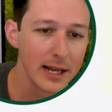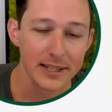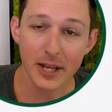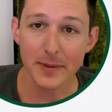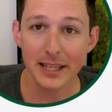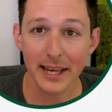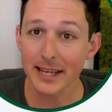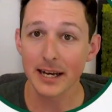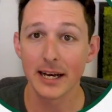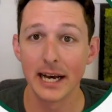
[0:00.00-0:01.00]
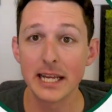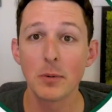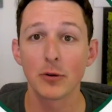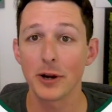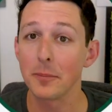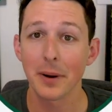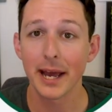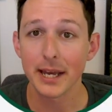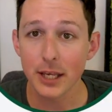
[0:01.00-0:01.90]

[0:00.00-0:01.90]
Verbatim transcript: Something like a, an email written by a